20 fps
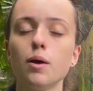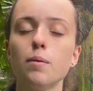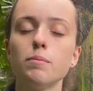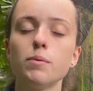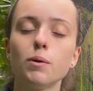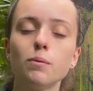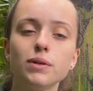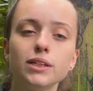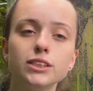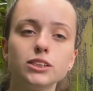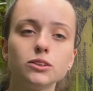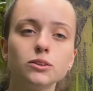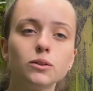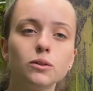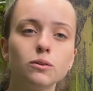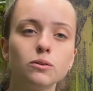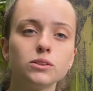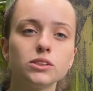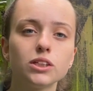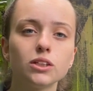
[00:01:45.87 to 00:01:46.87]
But we do
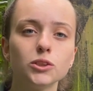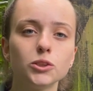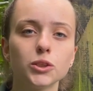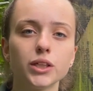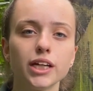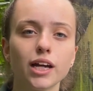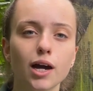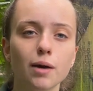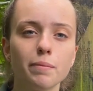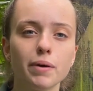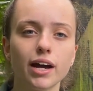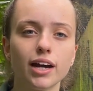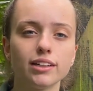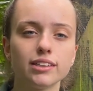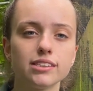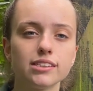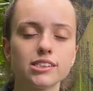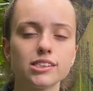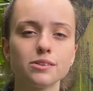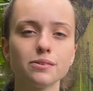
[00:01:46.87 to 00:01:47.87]
also treat our
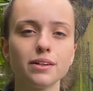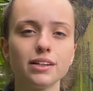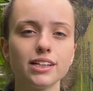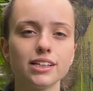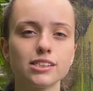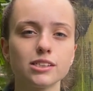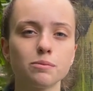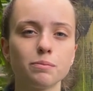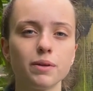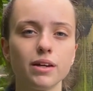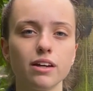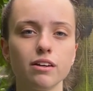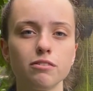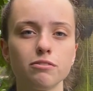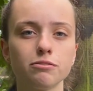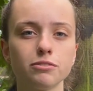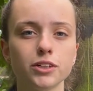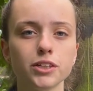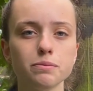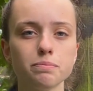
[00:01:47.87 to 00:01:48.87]
pandas to a little bit of
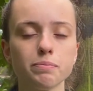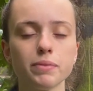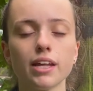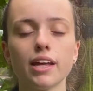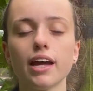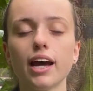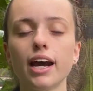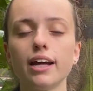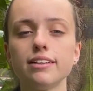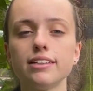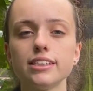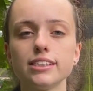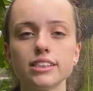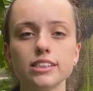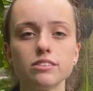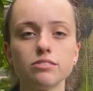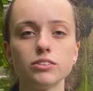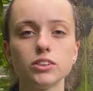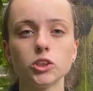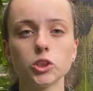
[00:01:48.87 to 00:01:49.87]
fruit, and this
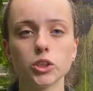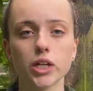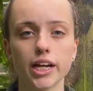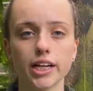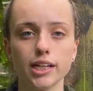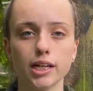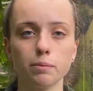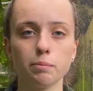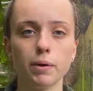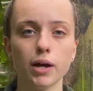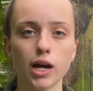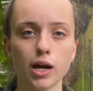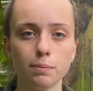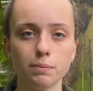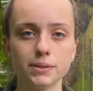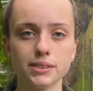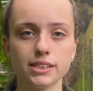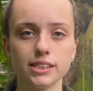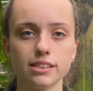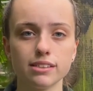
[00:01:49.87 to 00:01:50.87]
is for training
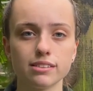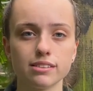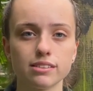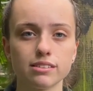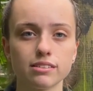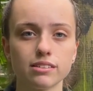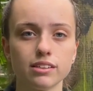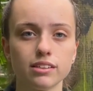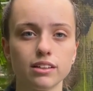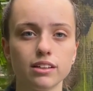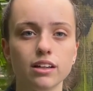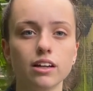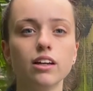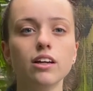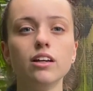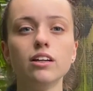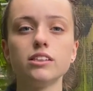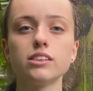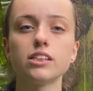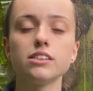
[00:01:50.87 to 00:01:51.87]
purposes.
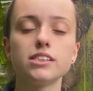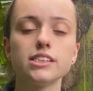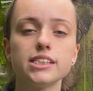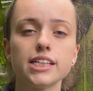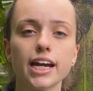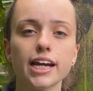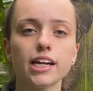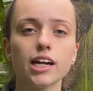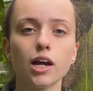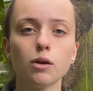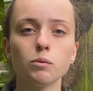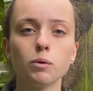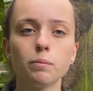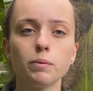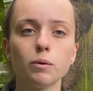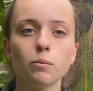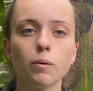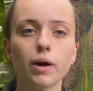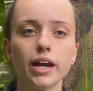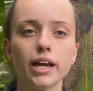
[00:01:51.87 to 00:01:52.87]
So today I will
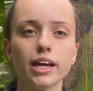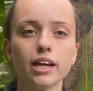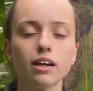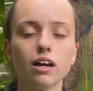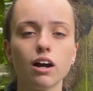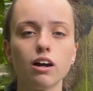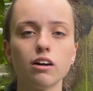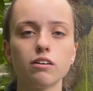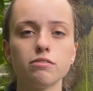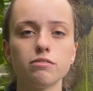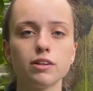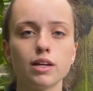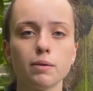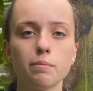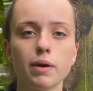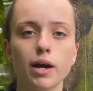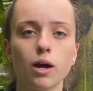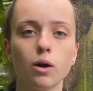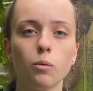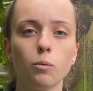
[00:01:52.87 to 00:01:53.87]
be weighing our
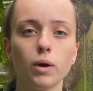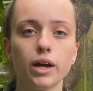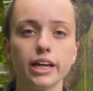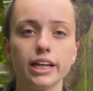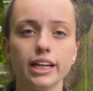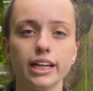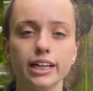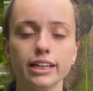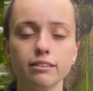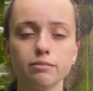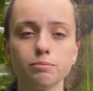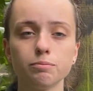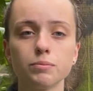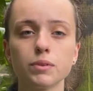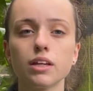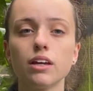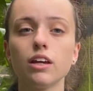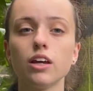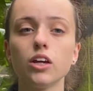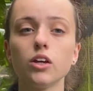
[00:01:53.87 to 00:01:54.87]
female Wei,
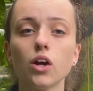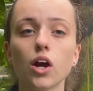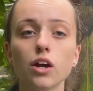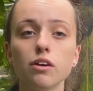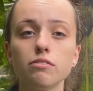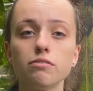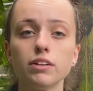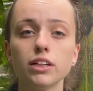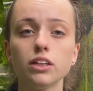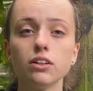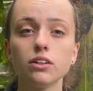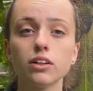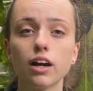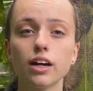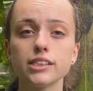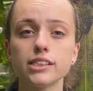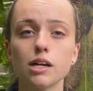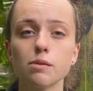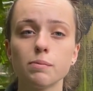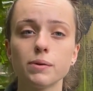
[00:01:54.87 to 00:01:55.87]
who hopefully you
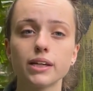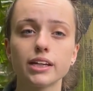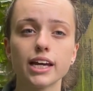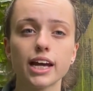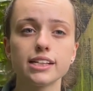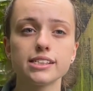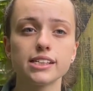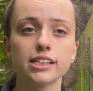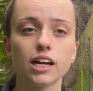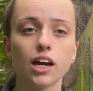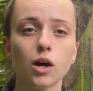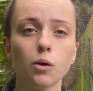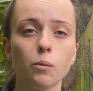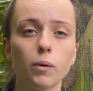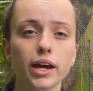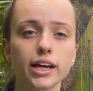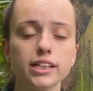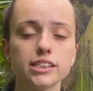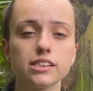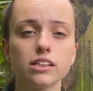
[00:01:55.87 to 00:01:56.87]
guys have been guessing her
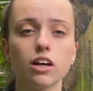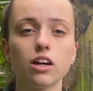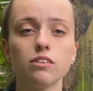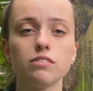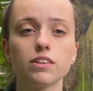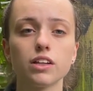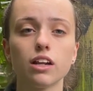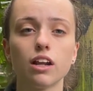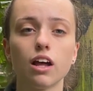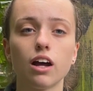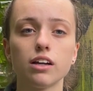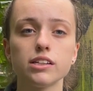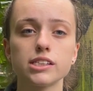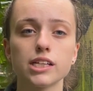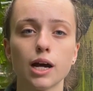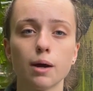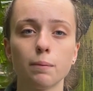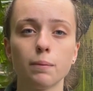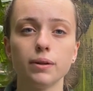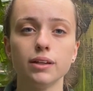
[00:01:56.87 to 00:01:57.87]
weights over the last
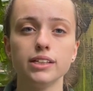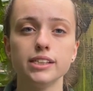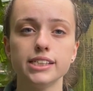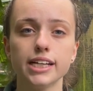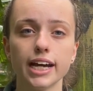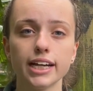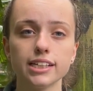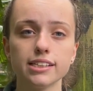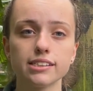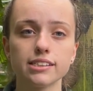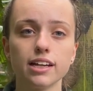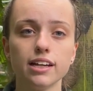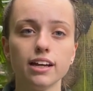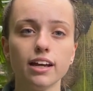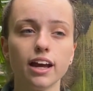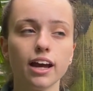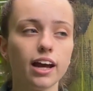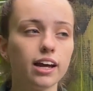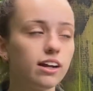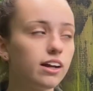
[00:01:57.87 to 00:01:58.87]
couple of days,
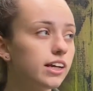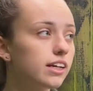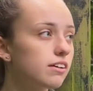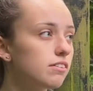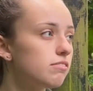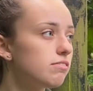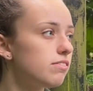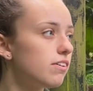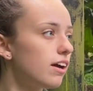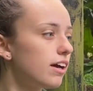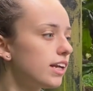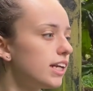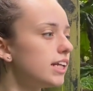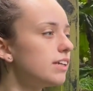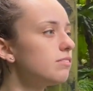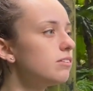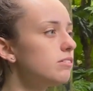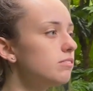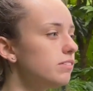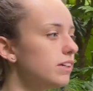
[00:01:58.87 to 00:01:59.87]
and I can finally
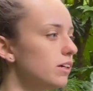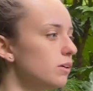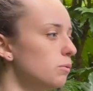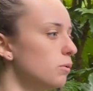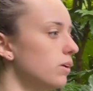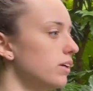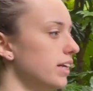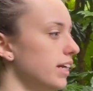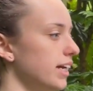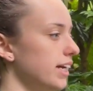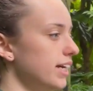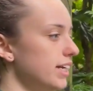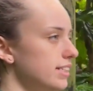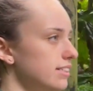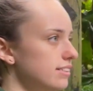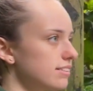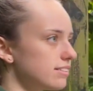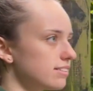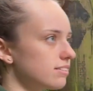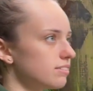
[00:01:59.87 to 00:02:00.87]
reveal what it
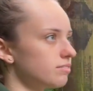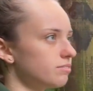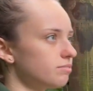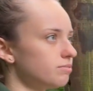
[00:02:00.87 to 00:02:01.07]
is.